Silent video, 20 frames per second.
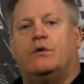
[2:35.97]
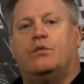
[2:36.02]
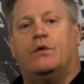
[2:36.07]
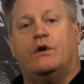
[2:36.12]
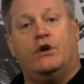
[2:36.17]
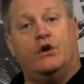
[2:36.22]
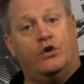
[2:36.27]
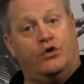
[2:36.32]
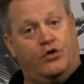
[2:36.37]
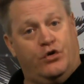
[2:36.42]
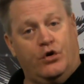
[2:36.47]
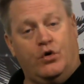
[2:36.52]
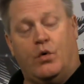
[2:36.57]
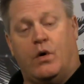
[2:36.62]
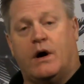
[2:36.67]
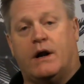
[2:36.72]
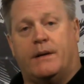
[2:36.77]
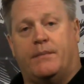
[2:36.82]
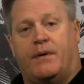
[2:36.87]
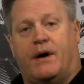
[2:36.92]
What you do
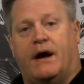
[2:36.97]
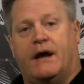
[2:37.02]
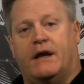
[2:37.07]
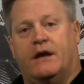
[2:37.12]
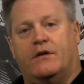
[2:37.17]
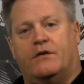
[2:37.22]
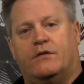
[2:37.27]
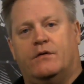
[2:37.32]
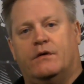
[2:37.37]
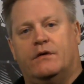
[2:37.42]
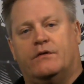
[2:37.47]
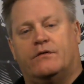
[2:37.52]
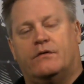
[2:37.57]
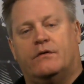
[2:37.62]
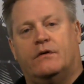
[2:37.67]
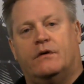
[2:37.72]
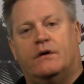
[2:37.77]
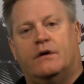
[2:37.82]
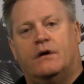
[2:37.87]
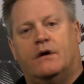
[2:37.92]
want to buy into is,
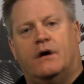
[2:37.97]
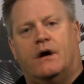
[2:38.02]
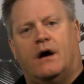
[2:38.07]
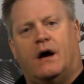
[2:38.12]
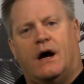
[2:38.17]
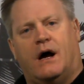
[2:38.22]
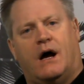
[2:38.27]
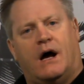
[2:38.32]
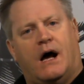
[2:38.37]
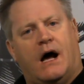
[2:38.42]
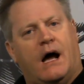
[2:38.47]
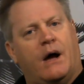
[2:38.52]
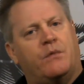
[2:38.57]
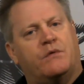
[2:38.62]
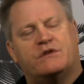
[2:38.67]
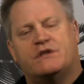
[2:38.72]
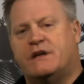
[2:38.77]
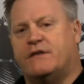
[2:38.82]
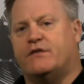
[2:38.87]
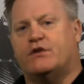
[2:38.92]
I
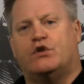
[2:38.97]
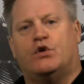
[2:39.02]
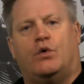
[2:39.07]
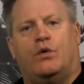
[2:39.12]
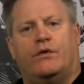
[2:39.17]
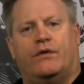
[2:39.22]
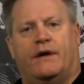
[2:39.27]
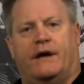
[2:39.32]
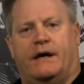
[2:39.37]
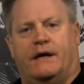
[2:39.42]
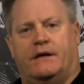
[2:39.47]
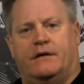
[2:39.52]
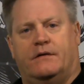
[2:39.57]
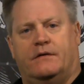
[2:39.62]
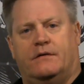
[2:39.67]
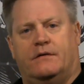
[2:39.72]
was never told that.